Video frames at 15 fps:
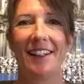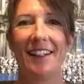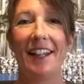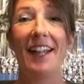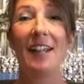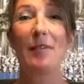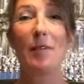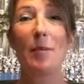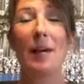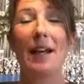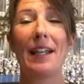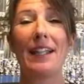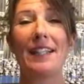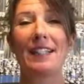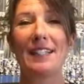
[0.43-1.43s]
Hey
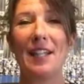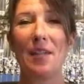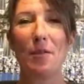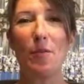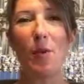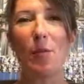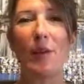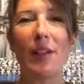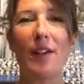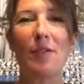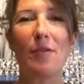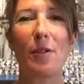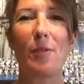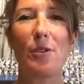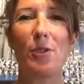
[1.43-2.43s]
everybody, it's Leah Ruppel here
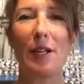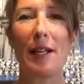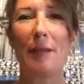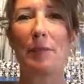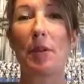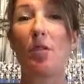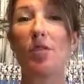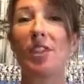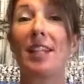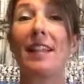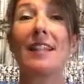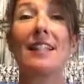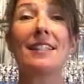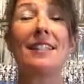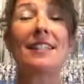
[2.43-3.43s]
from Straight Up Coaching,
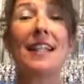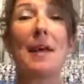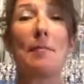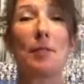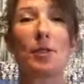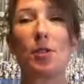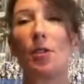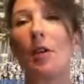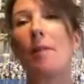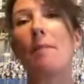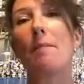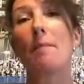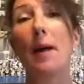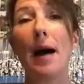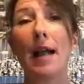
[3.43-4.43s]
and this is an episode
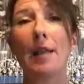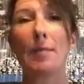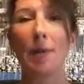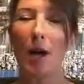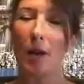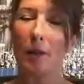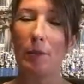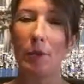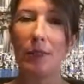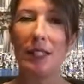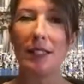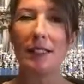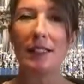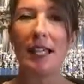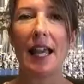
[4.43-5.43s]
of Mind Body
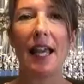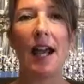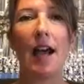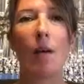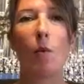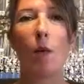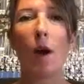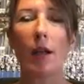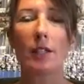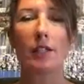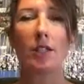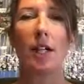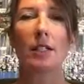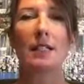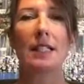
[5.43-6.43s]
Movies, and I want to
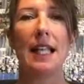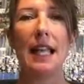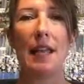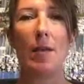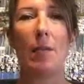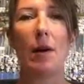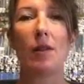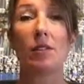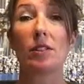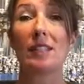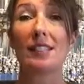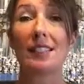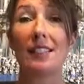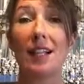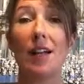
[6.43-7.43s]
talk today about
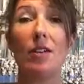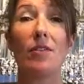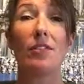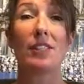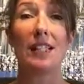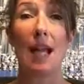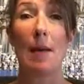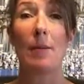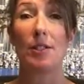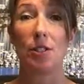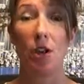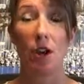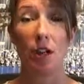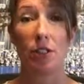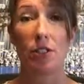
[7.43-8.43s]

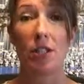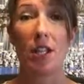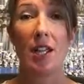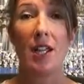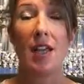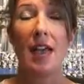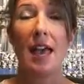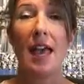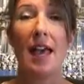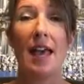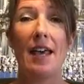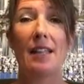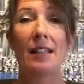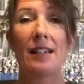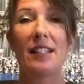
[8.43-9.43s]
self-sabotage.
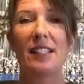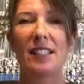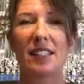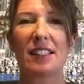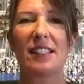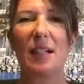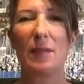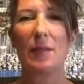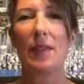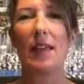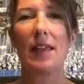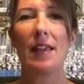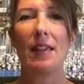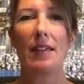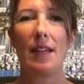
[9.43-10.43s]
And this is
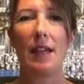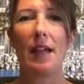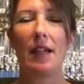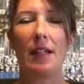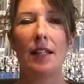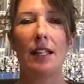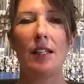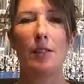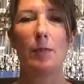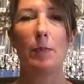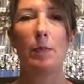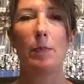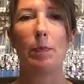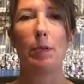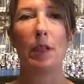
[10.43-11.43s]
something that has
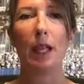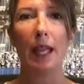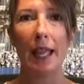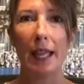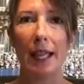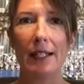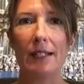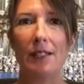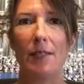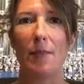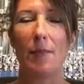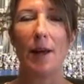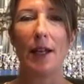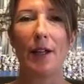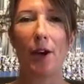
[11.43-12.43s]
plagued
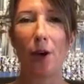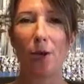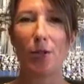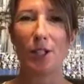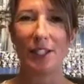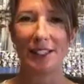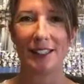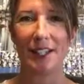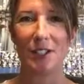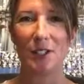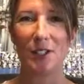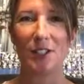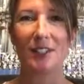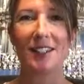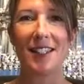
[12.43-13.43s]
my coaching
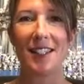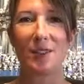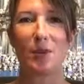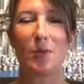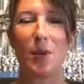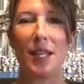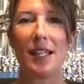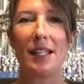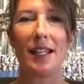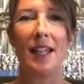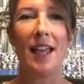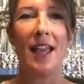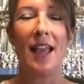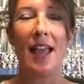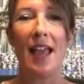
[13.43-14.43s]
sessions this week,
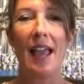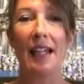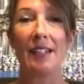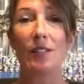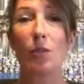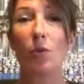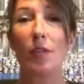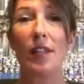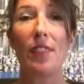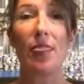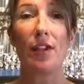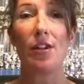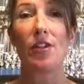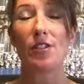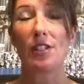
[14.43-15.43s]
and it's only
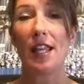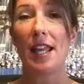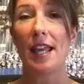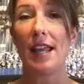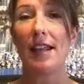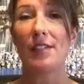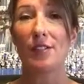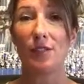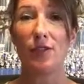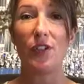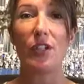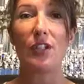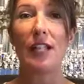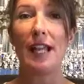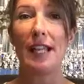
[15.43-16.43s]
Thursday, and I just
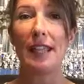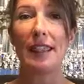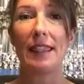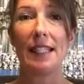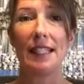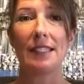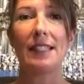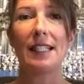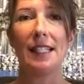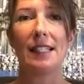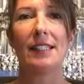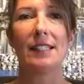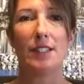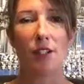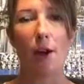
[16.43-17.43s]
feel like this
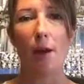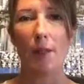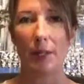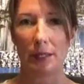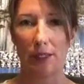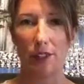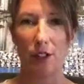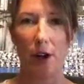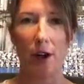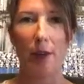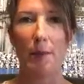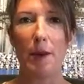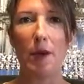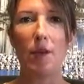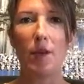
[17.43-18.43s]
is the topic to talk
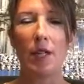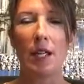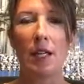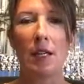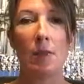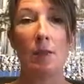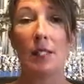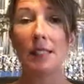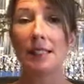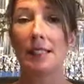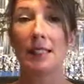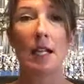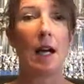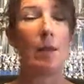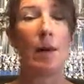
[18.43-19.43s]
about because
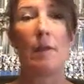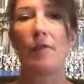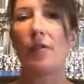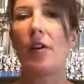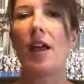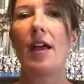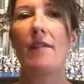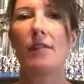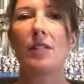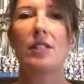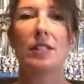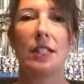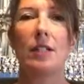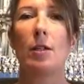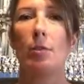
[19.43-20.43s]
it's come up for every
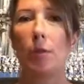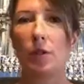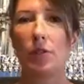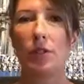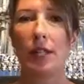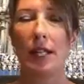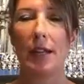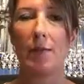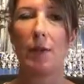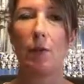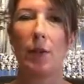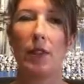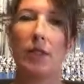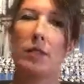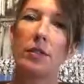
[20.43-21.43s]
single person that I've been
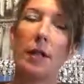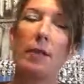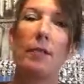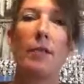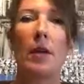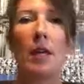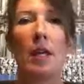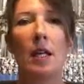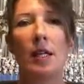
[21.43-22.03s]
with in some